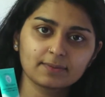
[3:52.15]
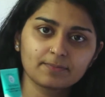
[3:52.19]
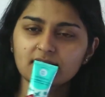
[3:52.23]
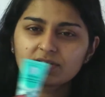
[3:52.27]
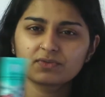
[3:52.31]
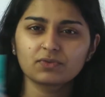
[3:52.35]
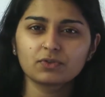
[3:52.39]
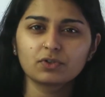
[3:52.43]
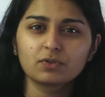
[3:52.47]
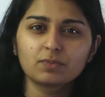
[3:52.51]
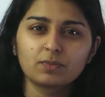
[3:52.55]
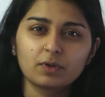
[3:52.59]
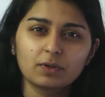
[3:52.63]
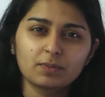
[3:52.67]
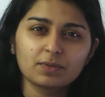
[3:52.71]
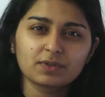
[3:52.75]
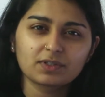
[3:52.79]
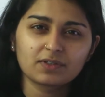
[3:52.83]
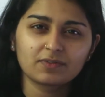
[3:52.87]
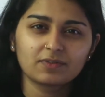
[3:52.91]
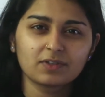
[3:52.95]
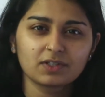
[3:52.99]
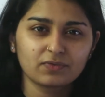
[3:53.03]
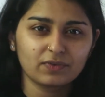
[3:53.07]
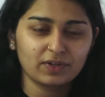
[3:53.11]
just for the purpose
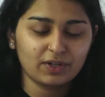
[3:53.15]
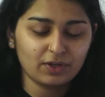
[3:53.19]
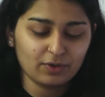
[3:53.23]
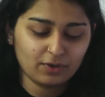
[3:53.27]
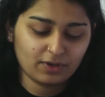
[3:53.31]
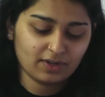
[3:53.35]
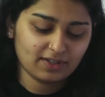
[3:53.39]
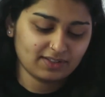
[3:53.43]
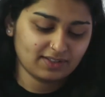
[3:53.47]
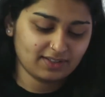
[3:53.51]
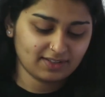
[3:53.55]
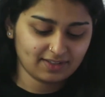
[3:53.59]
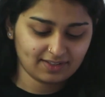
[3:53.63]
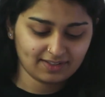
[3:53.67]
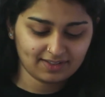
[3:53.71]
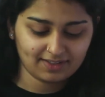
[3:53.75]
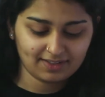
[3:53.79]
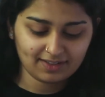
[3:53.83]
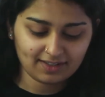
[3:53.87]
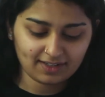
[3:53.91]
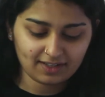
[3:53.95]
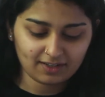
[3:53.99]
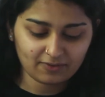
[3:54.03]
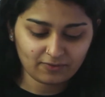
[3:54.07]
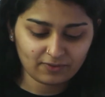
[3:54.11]
of this video, because
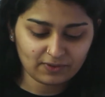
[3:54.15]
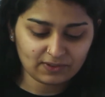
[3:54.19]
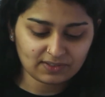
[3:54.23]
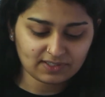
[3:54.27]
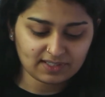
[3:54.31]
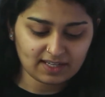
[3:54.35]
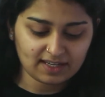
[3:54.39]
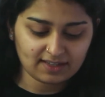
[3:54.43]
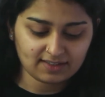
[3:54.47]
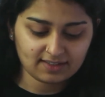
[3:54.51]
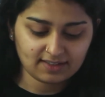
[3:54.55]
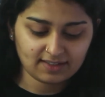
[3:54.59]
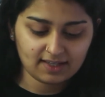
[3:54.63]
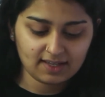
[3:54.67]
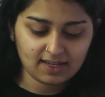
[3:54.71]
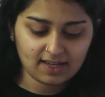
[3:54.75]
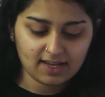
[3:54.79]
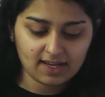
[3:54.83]
it feels nice.